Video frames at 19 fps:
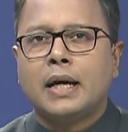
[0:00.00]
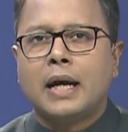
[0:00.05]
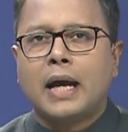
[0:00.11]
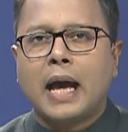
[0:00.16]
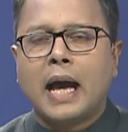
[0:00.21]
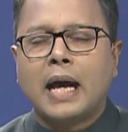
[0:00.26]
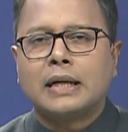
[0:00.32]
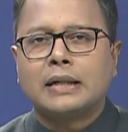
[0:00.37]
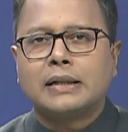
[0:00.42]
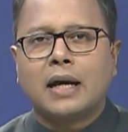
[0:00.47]

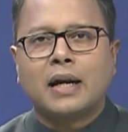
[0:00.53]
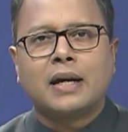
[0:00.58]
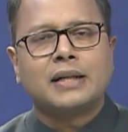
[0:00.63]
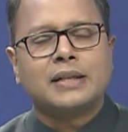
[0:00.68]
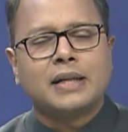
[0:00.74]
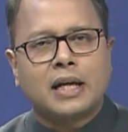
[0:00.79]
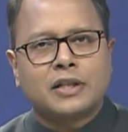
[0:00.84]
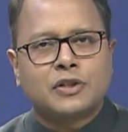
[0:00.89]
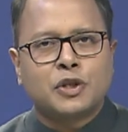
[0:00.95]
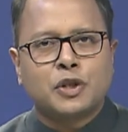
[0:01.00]
And
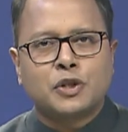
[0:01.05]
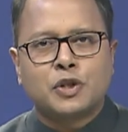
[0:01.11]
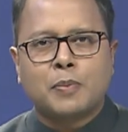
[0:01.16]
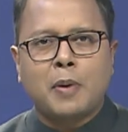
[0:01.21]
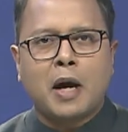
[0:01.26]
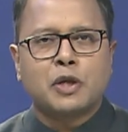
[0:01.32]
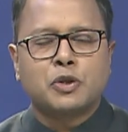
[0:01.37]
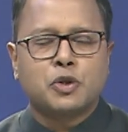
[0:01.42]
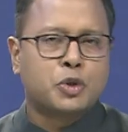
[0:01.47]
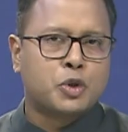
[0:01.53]
Gaganyatri
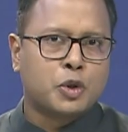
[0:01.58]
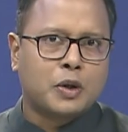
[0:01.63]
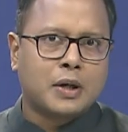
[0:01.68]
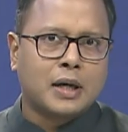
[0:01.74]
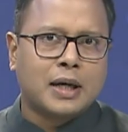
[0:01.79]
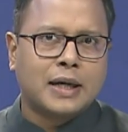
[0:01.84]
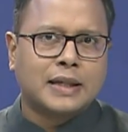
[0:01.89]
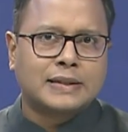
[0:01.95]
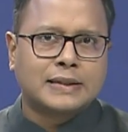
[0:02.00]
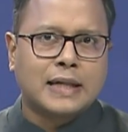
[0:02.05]
Shubhanshu
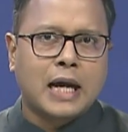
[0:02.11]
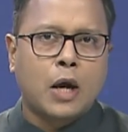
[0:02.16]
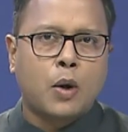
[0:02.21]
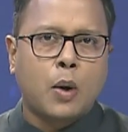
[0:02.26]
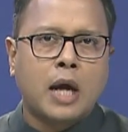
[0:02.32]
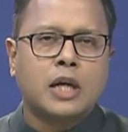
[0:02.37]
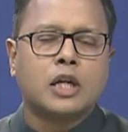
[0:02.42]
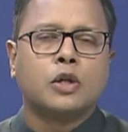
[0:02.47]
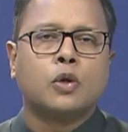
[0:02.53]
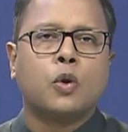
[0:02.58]
Shukla is now
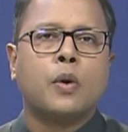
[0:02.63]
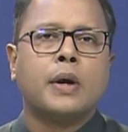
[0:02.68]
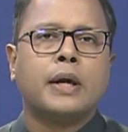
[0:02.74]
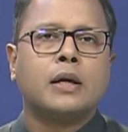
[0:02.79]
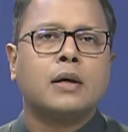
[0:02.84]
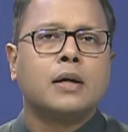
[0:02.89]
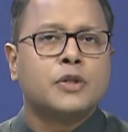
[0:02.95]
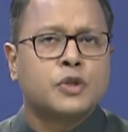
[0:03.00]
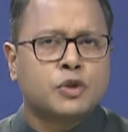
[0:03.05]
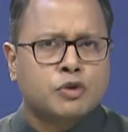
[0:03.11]
undergoing
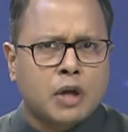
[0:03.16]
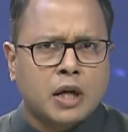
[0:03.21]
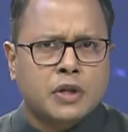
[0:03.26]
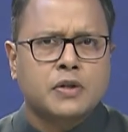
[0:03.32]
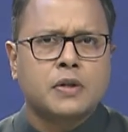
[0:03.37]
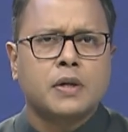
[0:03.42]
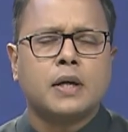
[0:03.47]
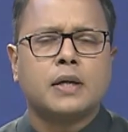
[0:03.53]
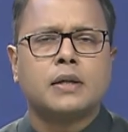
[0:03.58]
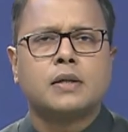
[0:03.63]
a
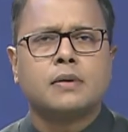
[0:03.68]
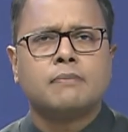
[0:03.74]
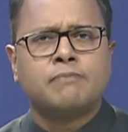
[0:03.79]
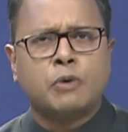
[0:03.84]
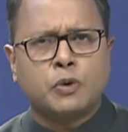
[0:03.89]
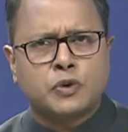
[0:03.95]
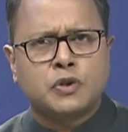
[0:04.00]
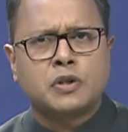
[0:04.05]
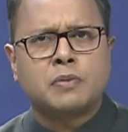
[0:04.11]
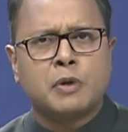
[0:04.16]
structured
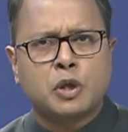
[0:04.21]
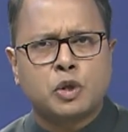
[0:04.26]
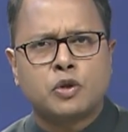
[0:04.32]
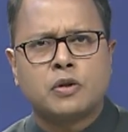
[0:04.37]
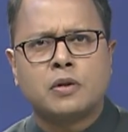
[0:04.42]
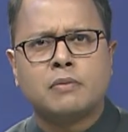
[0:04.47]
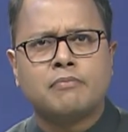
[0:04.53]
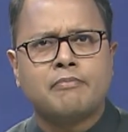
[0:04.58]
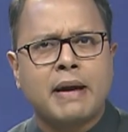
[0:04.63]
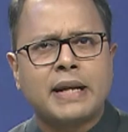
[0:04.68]

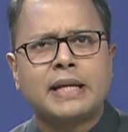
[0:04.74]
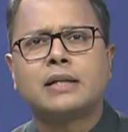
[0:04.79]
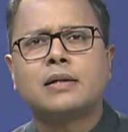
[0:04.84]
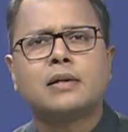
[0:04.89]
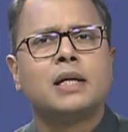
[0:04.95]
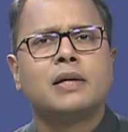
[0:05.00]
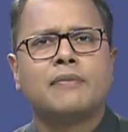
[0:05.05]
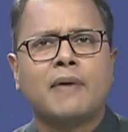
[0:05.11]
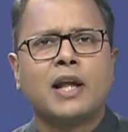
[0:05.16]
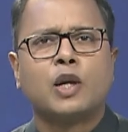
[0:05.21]
post-mission
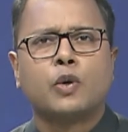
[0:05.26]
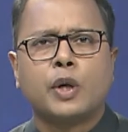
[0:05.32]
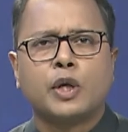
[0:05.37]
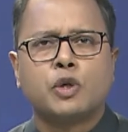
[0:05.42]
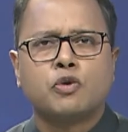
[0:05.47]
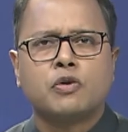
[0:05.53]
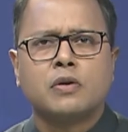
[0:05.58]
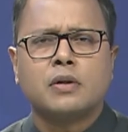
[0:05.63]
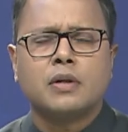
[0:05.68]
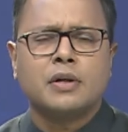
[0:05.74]
medical
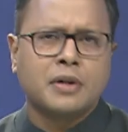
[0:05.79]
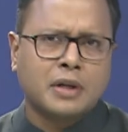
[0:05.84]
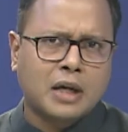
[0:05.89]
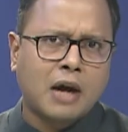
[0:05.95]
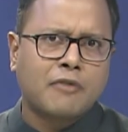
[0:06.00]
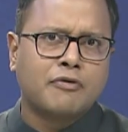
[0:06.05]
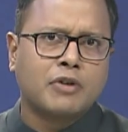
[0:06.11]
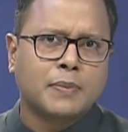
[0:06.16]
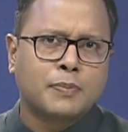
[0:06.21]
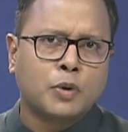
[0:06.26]
evaluation
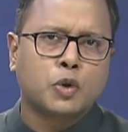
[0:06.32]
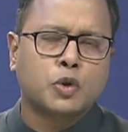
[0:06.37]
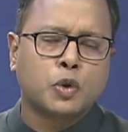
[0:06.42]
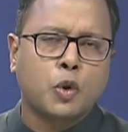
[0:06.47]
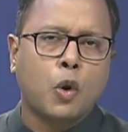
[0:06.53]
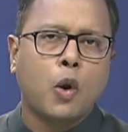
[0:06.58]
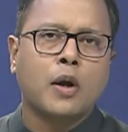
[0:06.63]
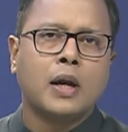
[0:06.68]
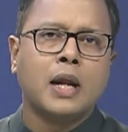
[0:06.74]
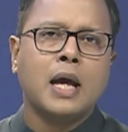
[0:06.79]
recovery
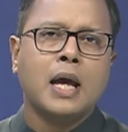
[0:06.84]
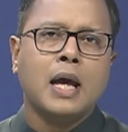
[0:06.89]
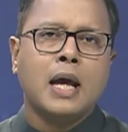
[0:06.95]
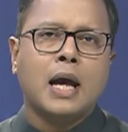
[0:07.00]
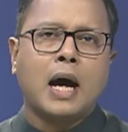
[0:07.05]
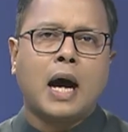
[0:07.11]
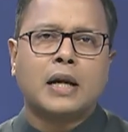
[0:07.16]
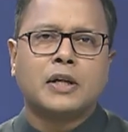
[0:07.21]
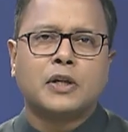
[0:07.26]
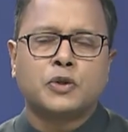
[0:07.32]
protocol
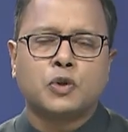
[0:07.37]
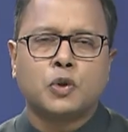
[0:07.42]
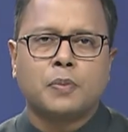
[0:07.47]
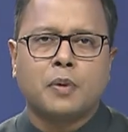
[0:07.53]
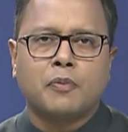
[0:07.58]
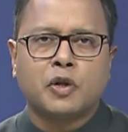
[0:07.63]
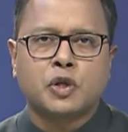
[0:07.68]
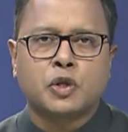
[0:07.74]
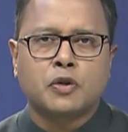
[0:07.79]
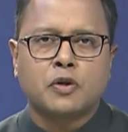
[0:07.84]
under
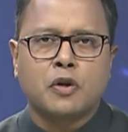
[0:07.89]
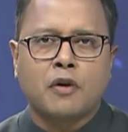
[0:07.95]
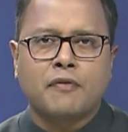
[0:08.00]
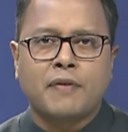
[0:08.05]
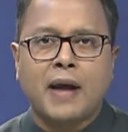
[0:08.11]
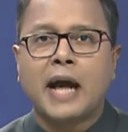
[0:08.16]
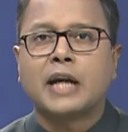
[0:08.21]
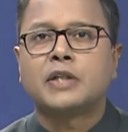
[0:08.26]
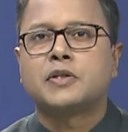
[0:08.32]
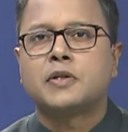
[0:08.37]
supervision of
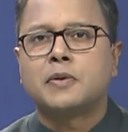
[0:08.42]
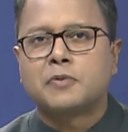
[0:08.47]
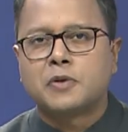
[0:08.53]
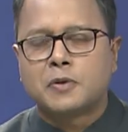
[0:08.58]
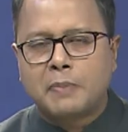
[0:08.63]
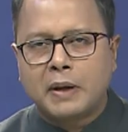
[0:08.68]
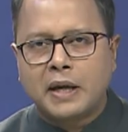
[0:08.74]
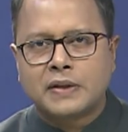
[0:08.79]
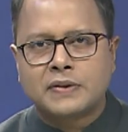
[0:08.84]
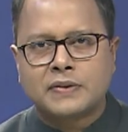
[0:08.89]
Axiom
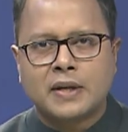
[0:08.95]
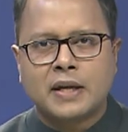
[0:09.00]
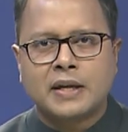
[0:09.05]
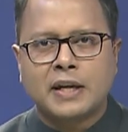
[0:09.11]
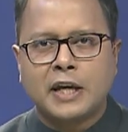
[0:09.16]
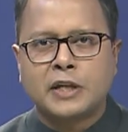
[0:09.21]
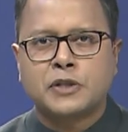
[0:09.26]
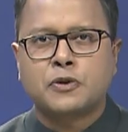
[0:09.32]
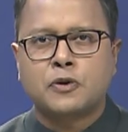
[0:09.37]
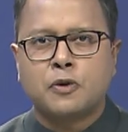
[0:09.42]
Space and
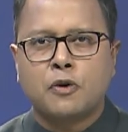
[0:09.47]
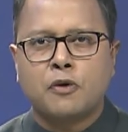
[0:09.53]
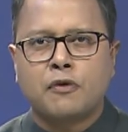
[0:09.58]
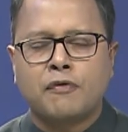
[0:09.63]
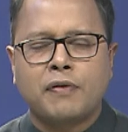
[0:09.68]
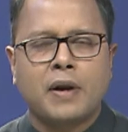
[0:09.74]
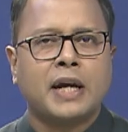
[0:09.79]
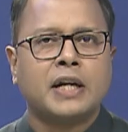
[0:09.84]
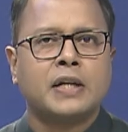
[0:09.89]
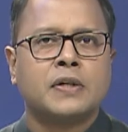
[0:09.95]
ISRO
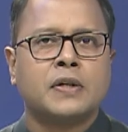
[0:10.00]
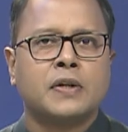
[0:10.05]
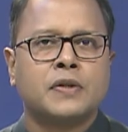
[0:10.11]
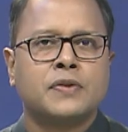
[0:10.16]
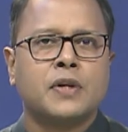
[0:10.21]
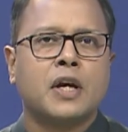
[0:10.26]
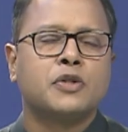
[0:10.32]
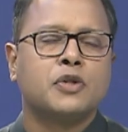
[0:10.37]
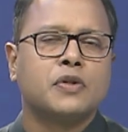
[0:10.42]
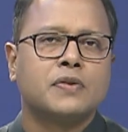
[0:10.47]
flight
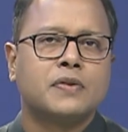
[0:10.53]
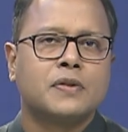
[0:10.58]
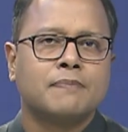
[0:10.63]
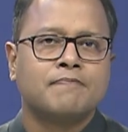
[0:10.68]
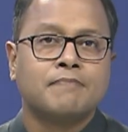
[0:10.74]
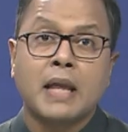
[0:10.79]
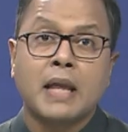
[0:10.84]
surgeons.